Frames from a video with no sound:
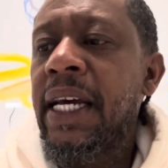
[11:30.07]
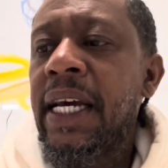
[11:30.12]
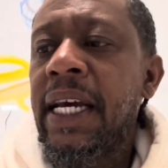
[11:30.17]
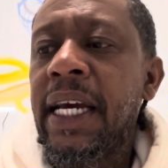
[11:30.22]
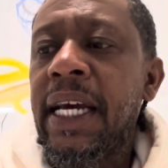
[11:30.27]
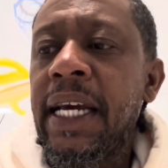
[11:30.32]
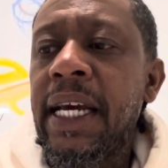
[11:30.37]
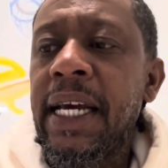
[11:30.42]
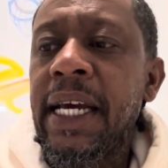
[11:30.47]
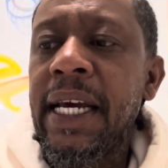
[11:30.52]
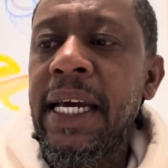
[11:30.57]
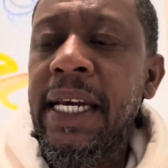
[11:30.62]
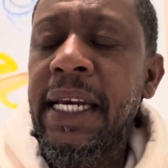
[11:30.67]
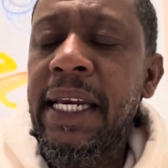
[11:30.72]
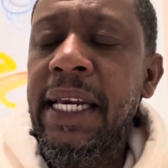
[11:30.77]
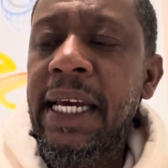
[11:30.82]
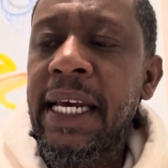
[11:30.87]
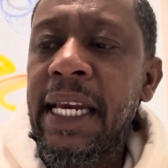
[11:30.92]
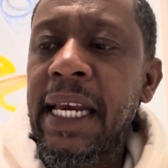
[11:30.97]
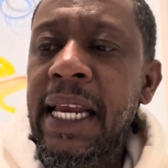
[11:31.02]

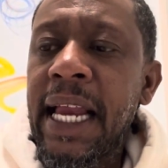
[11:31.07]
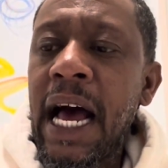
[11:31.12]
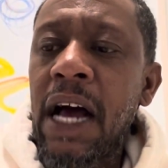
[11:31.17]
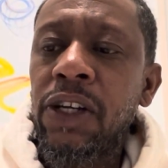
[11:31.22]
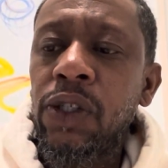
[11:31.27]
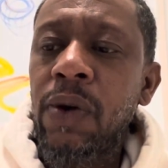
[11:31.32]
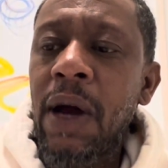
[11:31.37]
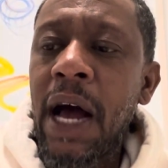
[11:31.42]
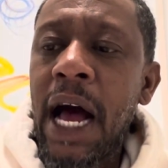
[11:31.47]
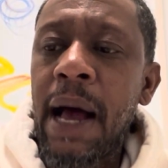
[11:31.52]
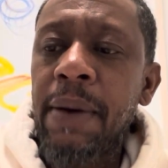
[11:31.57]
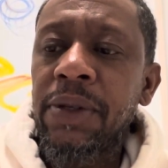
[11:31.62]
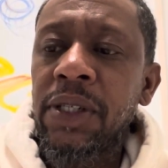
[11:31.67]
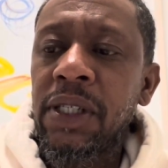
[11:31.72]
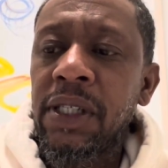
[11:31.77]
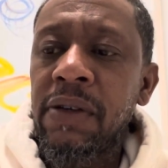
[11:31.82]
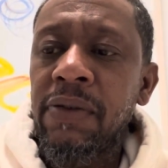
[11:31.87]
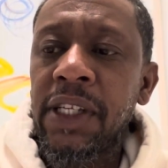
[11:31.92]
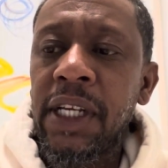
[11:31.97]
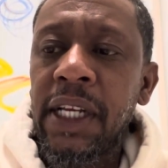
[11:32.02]
It allows you
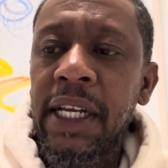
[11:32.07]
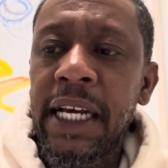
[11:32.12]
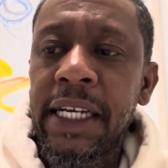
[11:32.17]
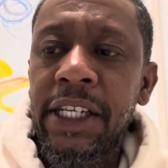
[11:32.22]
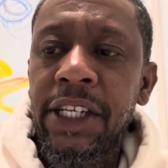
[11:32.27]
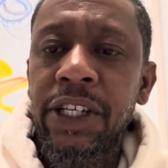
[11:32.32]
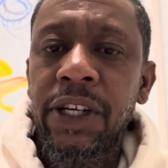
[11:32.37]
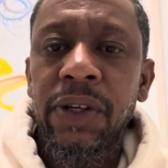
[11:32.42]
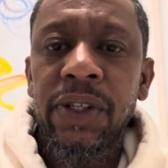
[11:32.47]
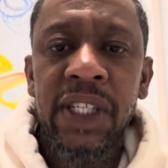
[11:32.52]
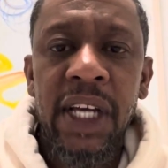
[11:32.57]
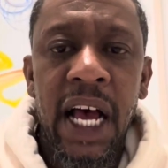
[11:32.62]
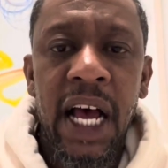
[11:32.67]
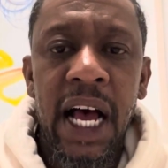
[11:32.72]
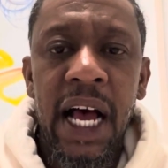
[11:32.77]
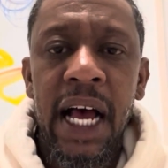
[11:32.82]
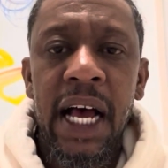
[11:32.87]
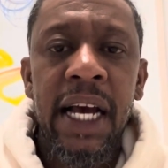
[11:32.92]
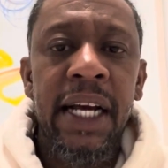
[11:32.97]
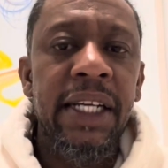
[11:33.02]
options of selecting your
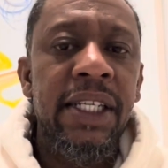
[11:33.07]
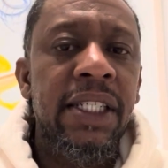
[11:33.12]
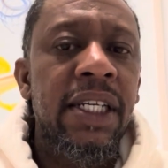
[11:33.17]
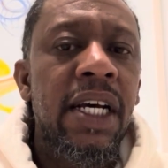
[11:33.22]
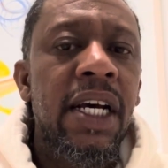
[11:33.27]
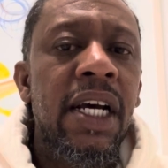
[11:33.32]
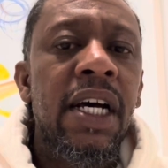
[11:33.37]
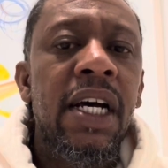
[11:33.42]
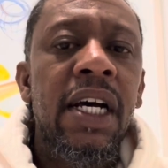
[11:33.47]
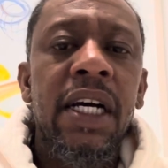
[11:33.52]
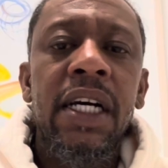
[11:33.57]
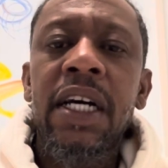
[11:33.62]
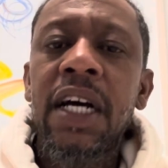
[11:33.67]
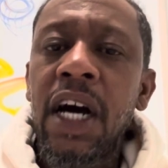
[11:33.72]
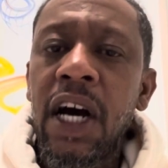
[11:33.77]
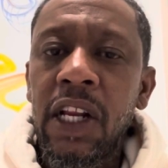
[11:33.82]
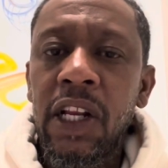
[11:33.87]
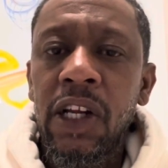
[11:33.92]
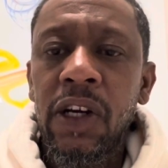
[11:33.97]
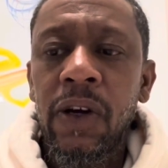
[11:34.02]
size,
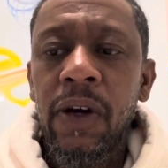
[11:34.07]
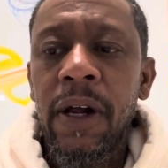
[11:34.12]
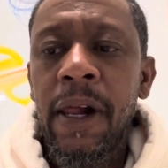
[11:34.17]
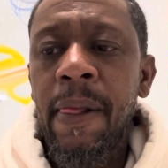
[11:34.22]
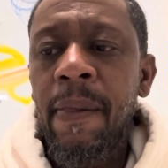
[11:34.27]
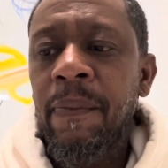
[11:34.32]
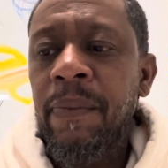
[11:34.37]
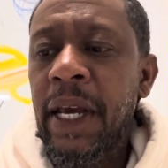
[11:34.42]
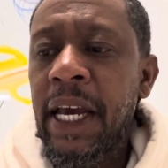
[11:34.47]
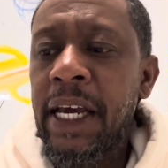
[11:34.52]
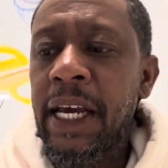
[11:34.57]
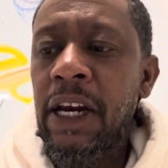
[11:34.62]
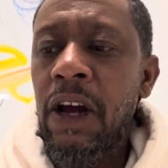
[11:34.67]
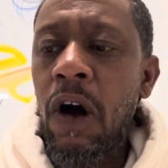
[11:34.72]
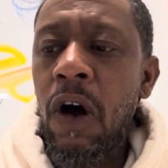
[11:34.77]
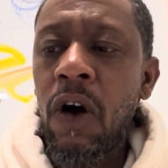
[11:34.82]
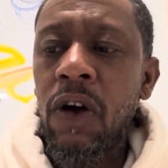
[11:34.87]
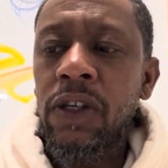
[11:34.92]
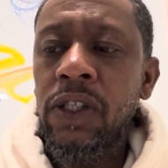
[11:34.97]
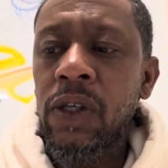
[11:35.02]
color, and it
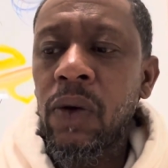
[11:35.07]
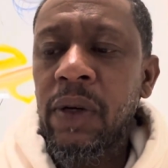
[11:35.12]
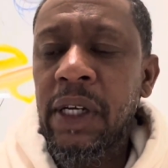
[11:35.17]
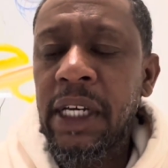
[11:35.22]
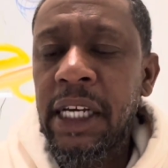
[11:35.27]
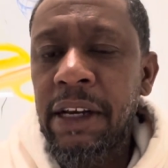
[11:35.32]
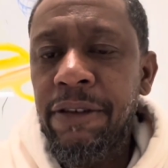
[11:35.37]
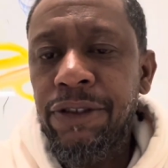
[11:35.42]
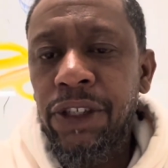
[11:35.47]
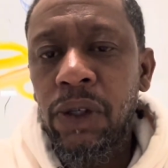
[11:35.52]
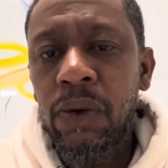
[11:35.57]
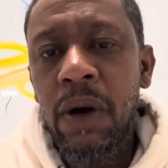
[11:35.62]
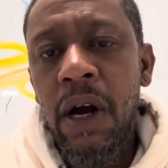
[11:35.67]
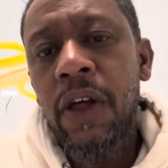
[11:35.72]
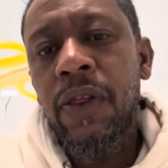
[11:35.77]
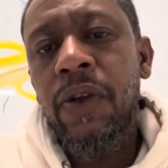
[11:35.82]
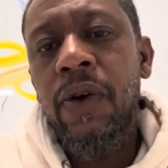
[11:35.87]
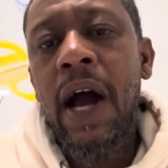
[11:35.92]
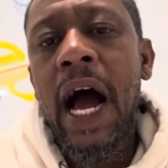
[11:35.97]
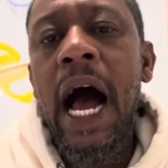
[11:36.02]
also gives you
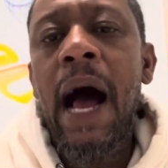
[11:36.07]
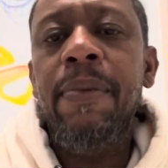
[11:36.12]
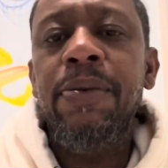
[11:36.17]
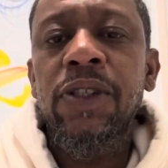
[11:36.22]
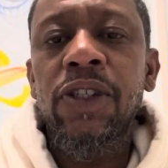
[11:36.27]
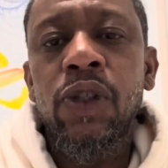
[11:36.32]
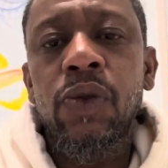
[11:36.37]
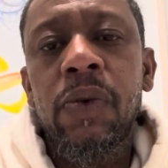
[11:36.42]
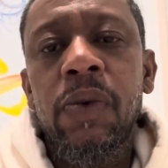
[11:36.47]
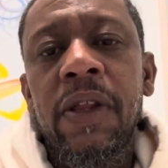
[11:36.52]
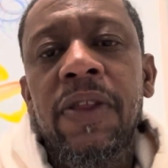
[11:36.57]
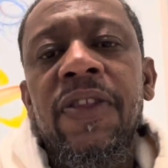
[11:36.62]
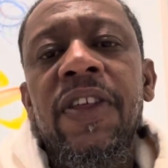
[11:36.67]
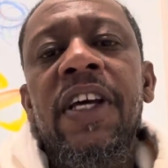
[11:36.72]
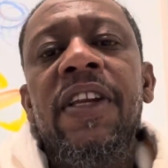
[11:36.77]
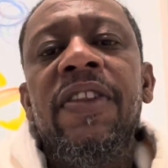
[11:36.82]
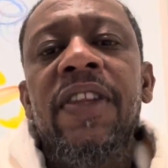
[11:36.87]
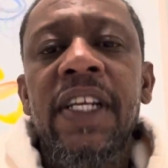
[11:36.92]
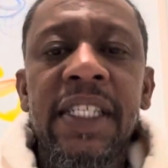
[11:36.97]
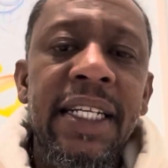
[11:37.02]
other options
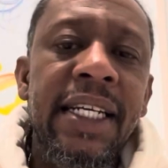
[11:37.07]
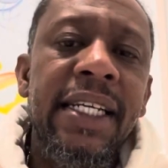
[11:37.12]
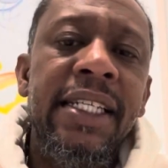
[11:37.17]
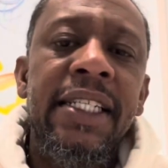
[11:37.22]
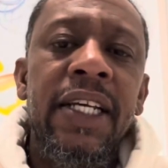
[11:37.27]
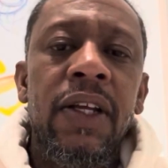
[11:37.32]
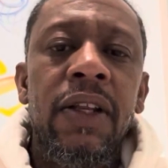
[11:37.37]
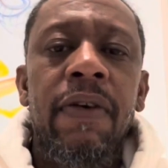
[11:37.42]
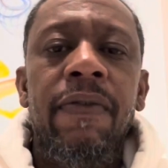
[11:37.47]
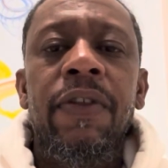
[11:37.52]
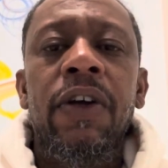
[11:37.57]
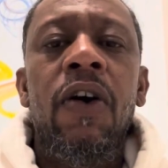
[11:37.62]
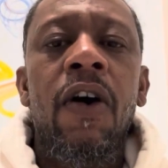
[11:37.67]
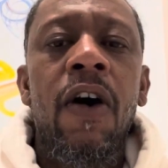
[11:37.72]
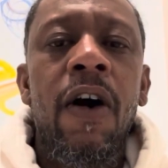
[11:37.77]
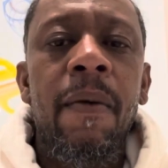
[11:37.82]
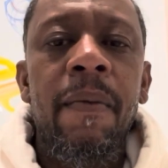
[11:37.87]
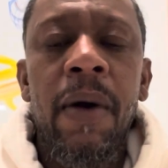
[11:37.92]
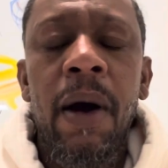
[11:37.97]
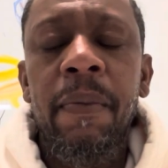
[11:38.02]
within the detail of
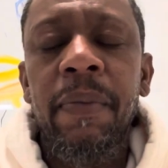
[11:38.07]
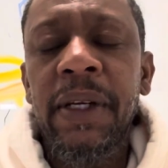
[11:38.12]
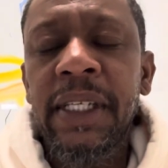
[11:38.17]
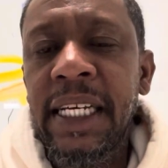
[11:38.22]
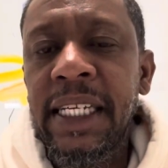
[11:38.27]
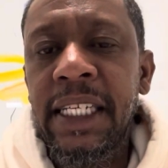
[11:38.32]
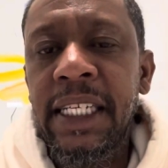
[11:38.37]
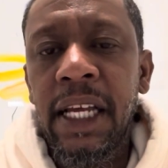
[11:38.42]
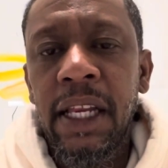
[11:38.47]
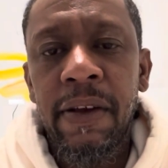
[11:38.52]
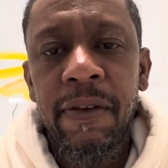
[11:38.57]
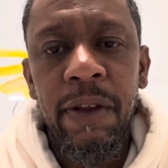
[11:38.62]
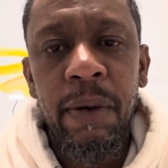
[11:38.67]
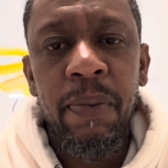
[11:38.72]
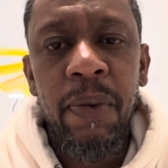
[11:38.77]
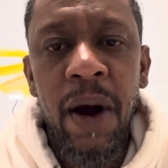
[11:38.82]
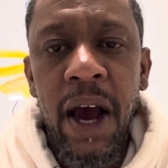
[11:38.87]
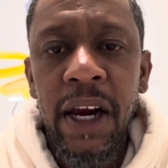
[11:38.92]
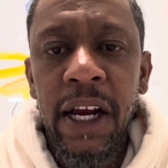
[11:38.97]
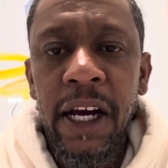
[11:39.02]
the detail of the
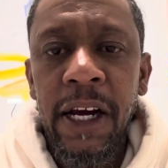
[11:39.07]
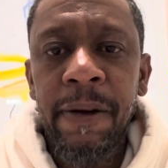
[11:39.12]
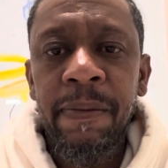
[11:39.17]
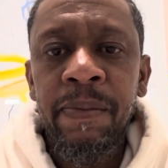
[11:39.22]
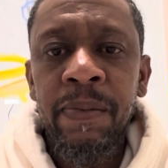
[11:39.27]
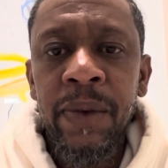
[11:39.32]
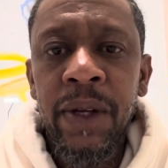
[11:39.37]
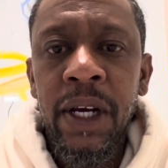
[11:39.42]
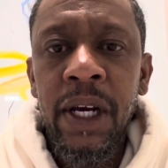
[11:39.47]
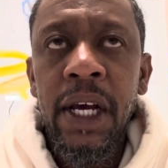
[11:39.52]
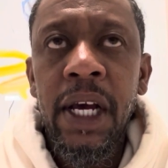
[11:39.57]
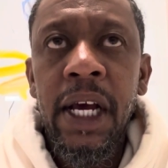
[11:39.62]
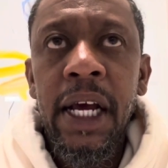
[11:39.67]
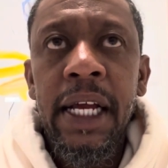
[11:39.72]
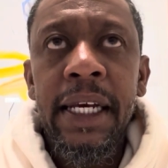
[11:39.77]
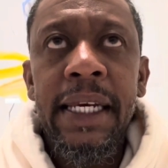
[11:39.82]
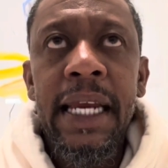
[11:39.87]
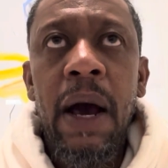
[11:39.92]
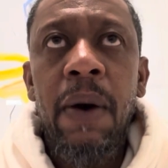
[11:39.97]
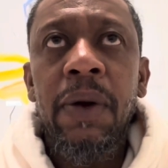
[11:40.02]
product
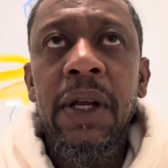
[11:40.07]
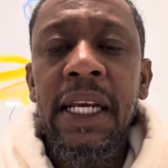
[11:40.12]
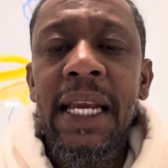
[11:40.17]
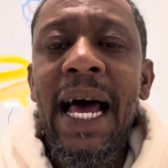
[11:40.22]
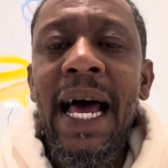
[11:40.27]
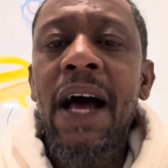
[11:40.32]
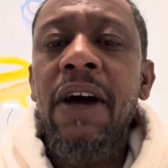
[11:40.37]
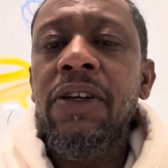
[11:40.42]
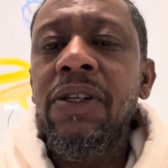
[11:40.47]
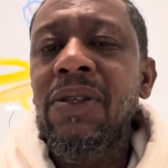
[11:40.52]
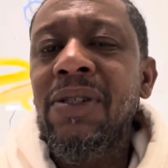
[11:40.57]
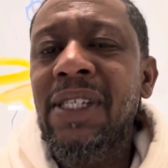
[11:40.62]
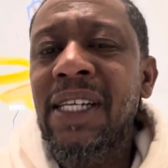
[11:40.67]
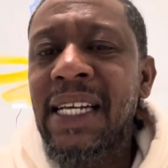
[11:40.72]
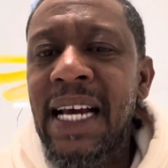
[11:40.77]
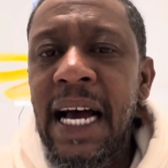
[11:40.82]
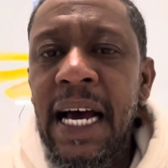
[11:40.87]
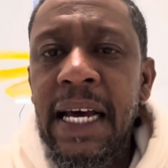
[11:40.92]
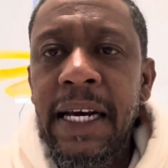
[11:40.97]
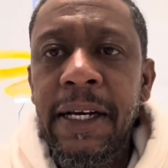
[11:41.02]
that will allow you to
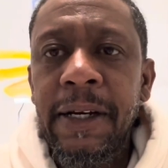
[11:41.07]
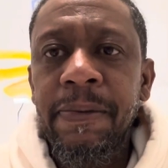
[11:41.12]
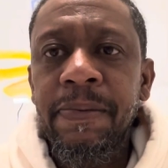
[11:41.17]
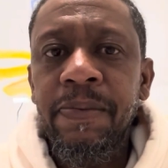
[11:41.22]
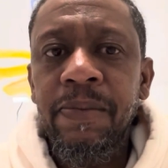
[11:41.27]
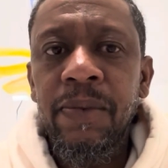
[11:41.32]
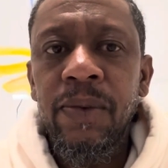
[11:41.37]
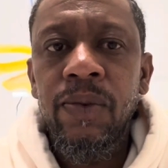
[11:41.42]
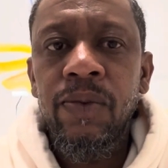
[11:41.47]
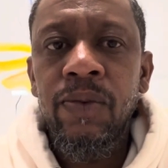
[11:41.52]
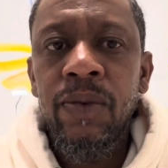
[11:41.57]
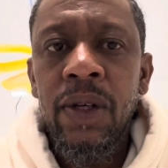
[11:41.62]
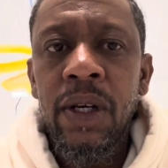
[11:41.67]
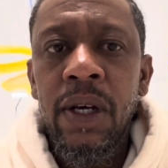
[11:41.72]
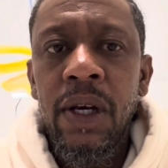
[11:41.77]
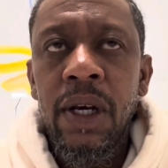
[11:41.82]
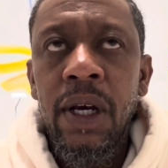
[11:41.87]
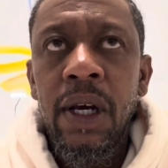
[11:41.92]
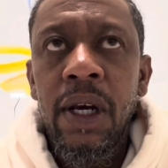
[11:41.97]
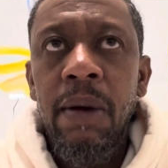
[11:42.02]
kind of
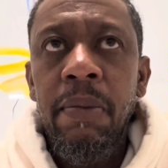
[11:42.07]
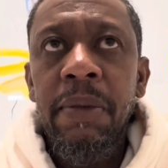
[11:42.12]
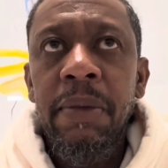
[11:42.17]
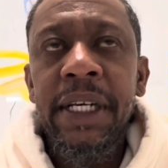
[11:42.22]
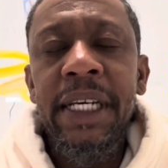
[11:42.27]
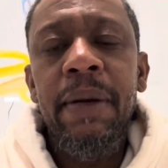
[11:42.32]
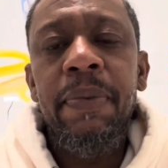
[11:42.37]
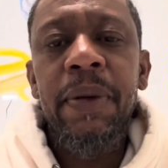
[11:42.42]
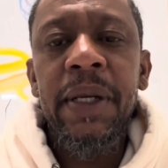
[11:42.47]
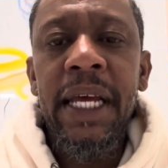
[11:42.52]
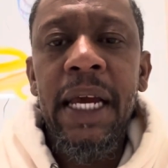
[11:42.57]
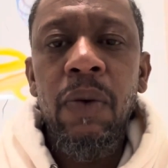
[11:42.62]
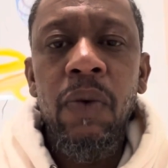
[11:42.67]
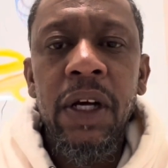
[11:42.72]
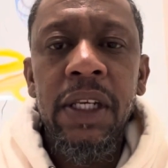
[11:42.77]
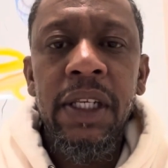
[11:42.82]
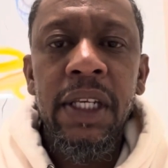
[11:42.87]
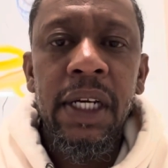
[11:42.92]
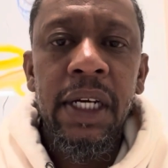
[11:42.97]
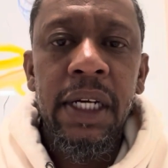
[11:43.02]
manipulate
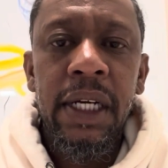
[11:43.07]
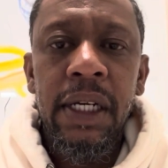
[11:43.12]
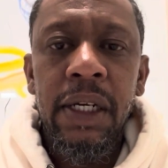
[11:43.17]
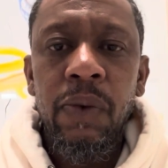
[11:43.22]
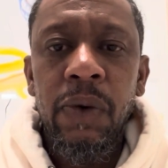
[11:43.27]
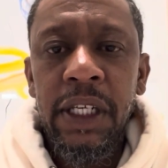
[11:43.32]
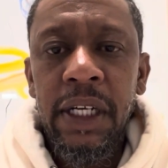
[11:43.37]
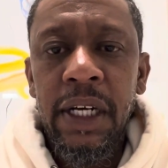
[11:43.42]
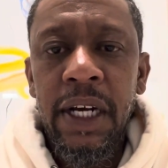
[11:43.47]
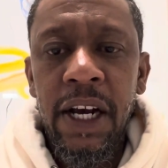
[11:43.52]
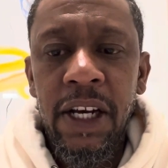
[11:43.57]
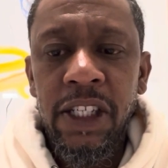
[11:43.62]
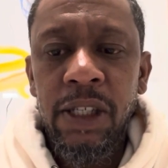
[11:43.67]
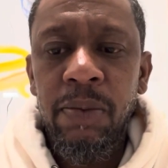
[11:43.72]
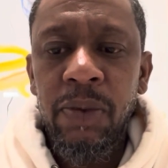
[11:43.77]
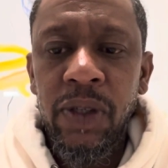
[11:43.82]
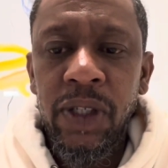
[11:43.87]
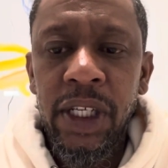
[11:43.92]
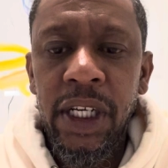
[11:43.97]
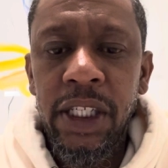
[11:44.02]
what the
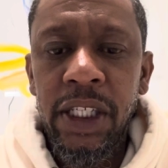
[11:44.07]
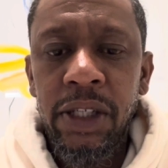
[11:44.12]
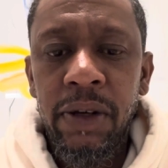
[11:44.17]
customer sees.